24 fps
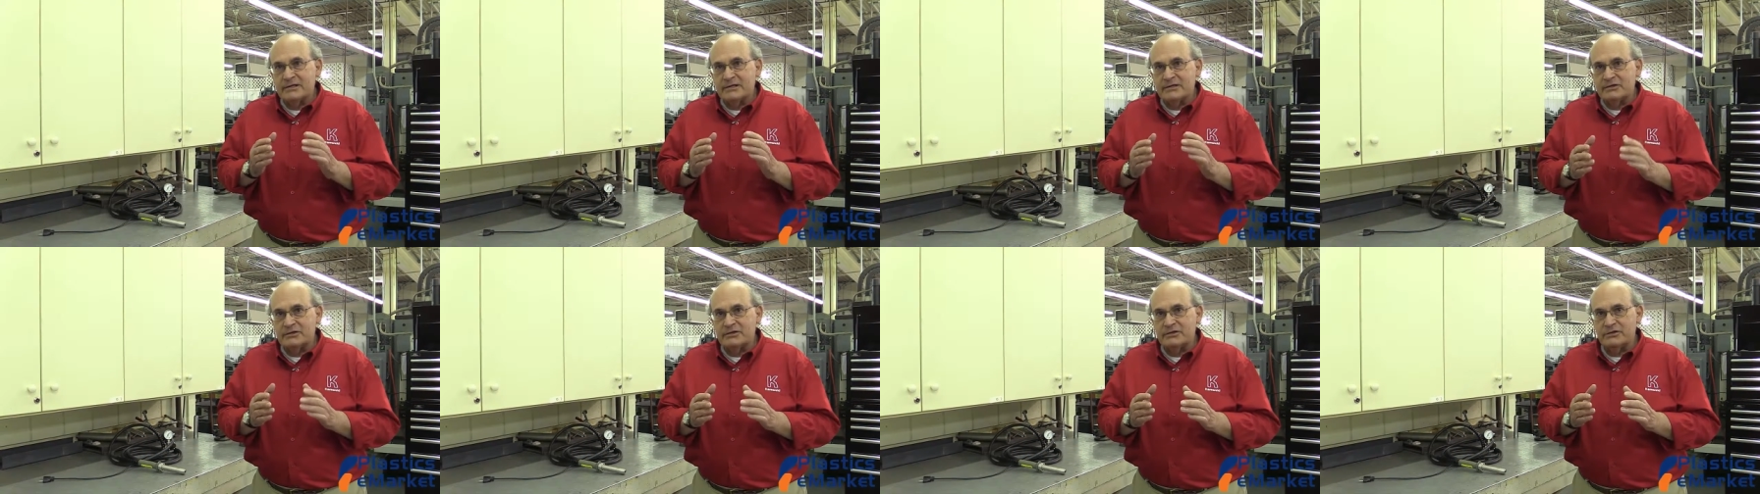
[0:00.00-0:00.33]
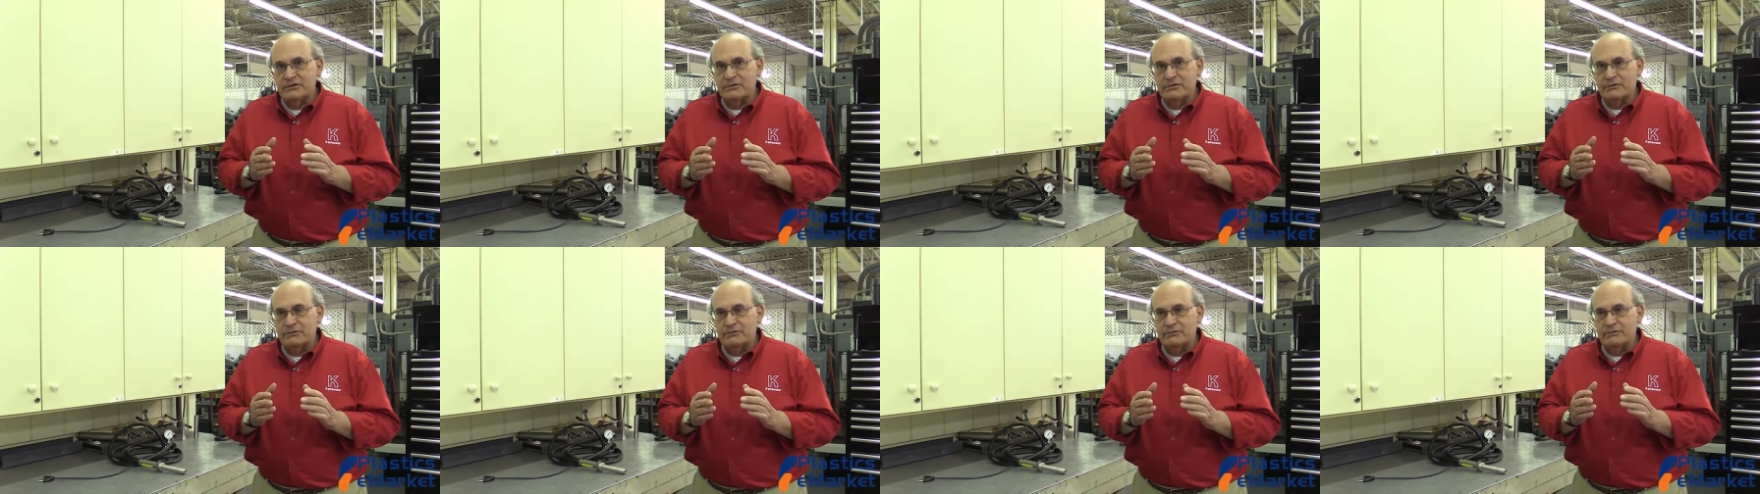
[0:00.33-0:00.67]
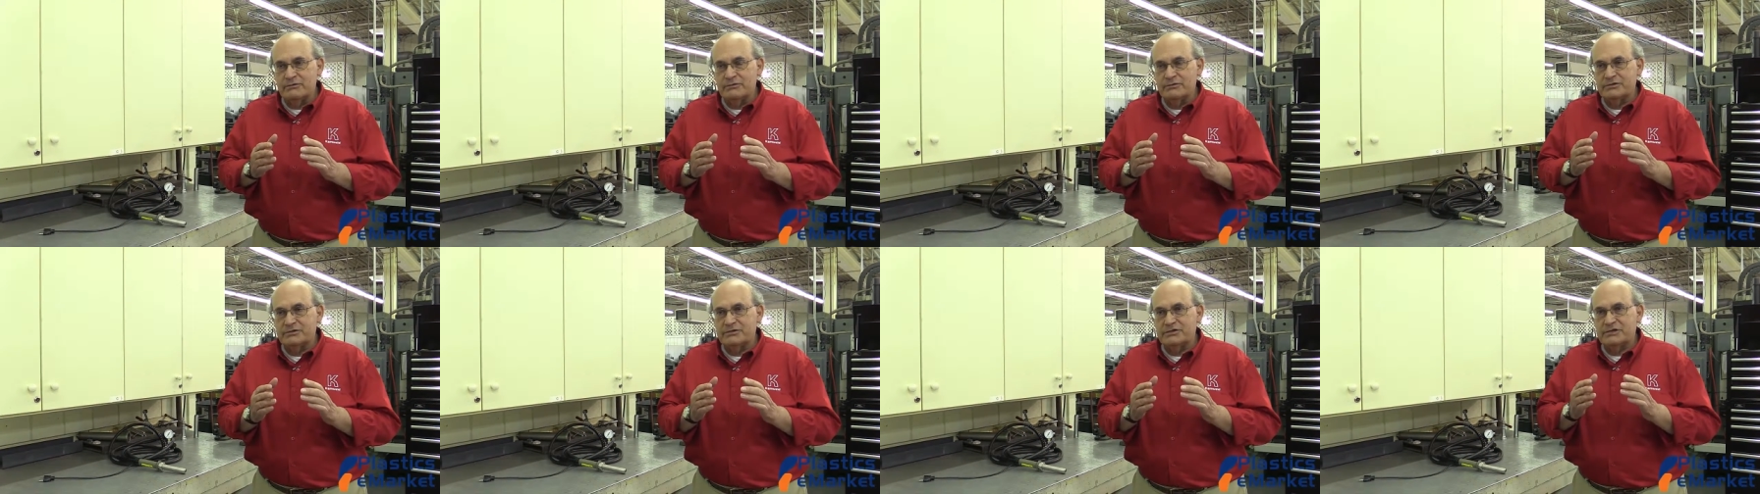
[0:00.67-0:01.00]
is
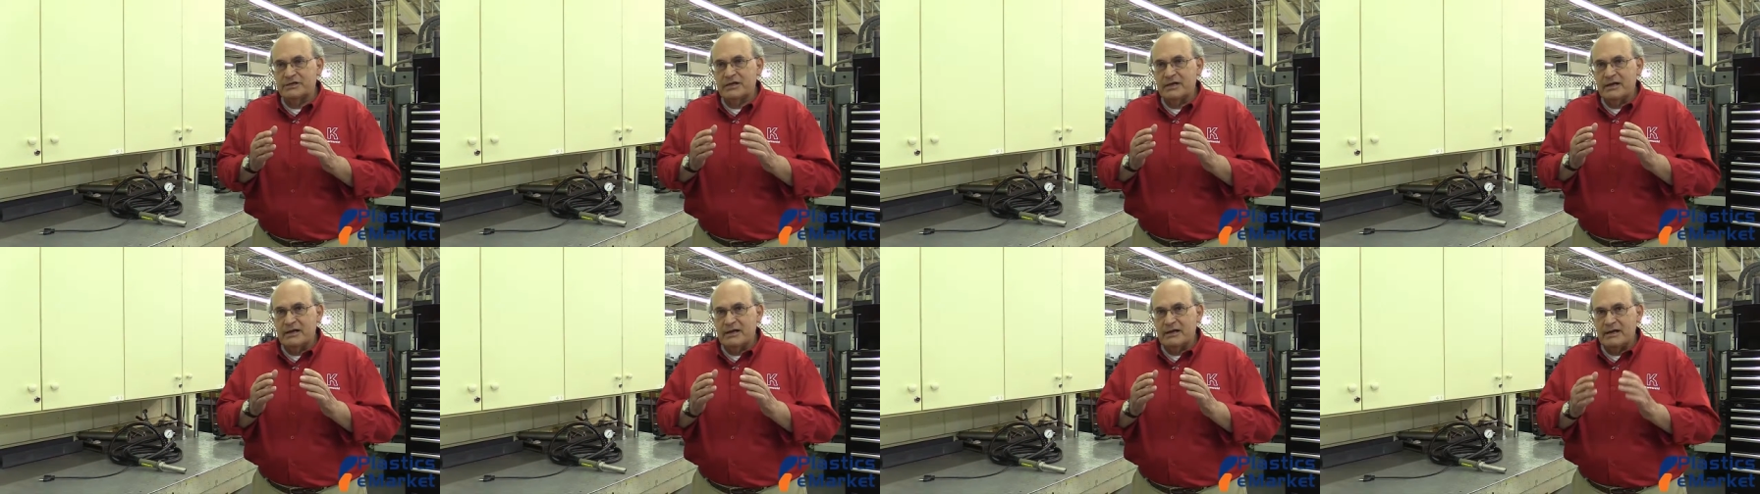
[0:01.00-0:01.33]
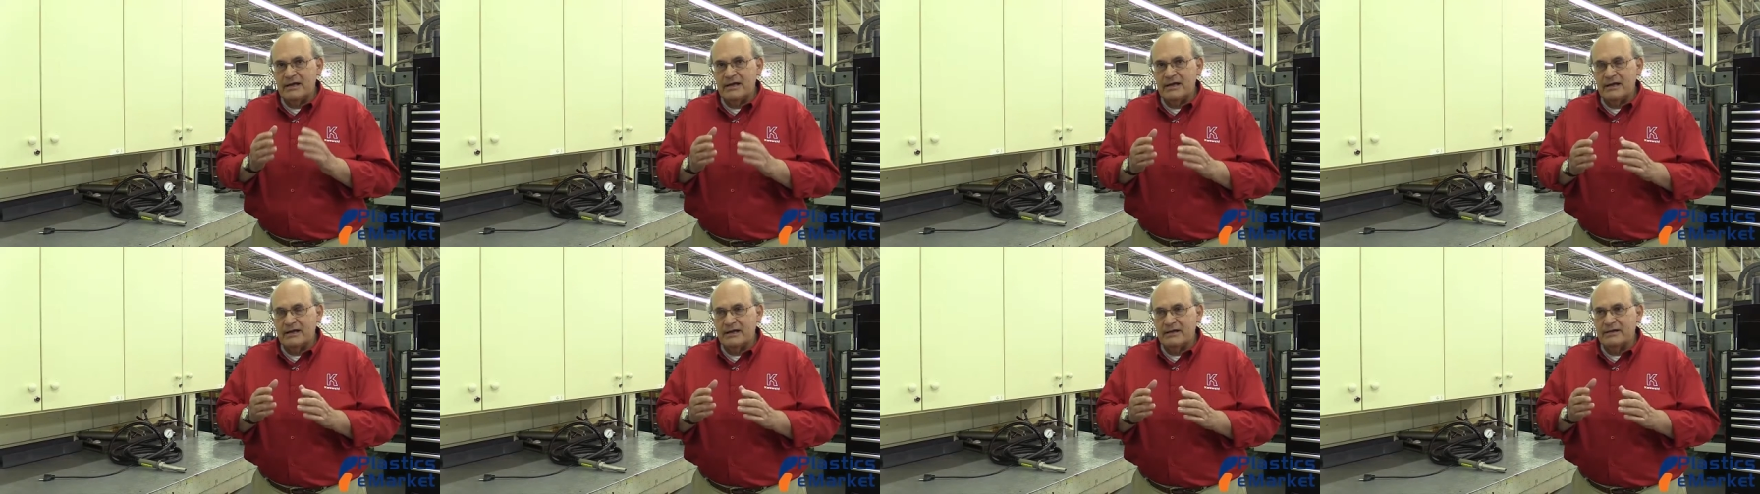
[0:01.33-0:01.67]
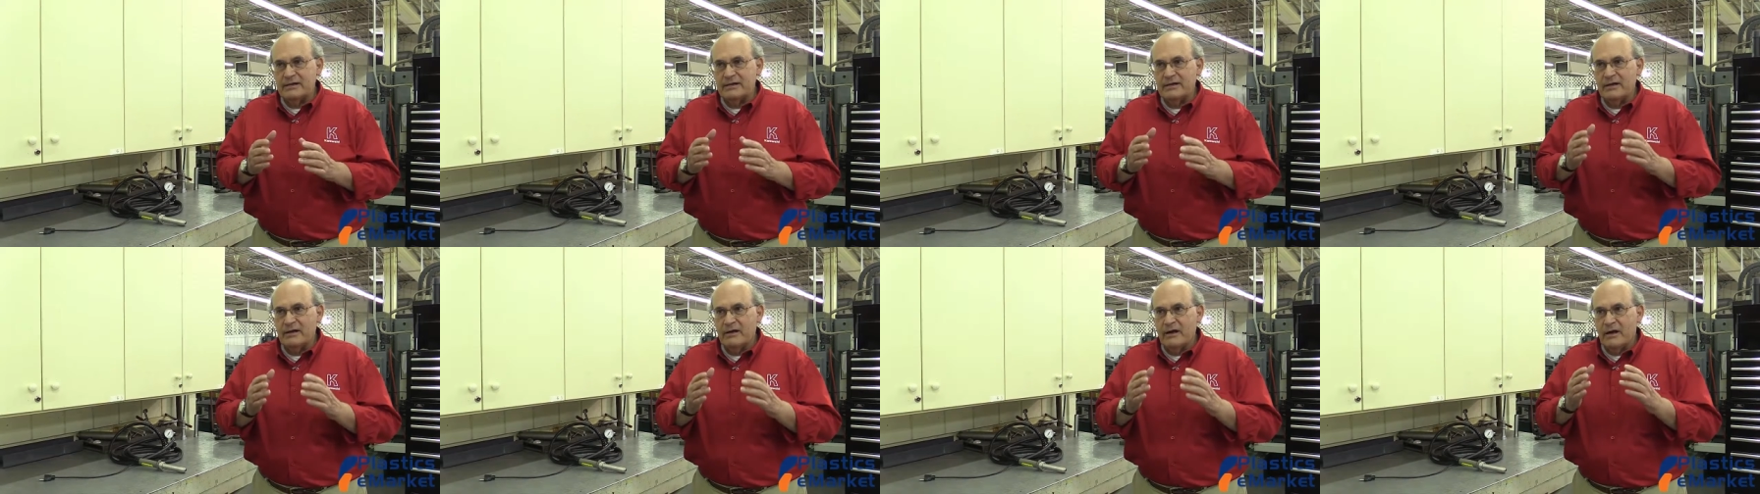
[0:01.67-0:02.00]
used
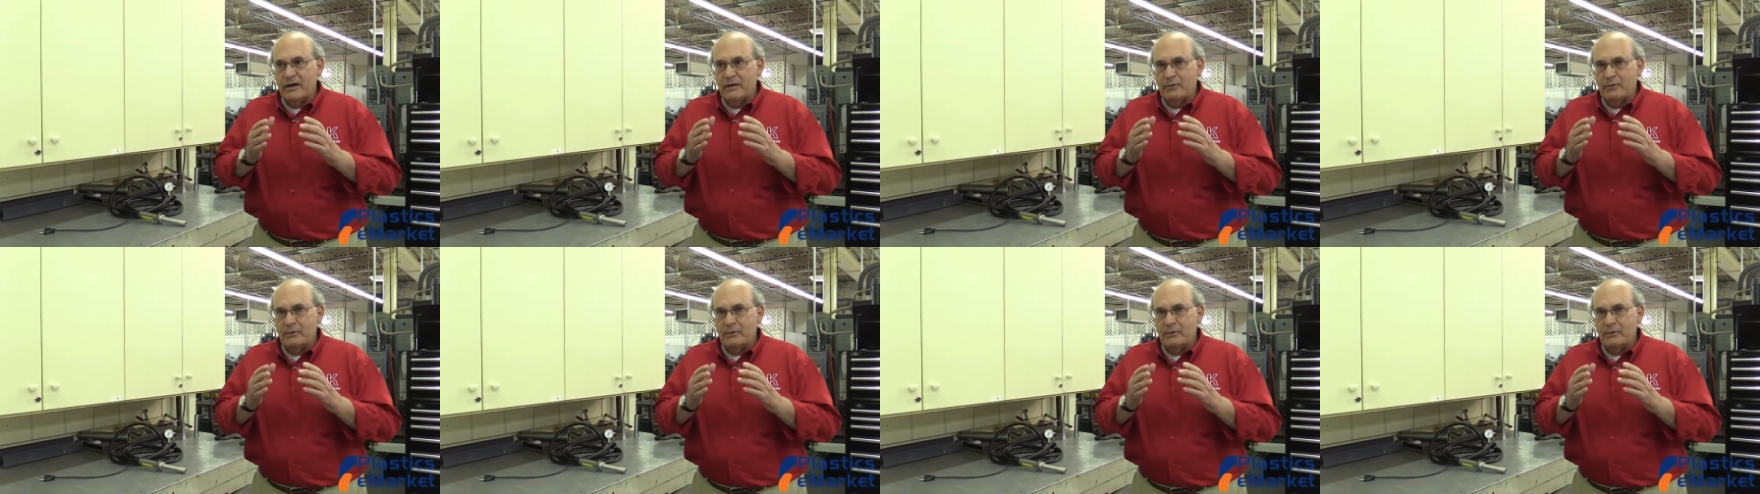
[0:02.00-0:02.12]
in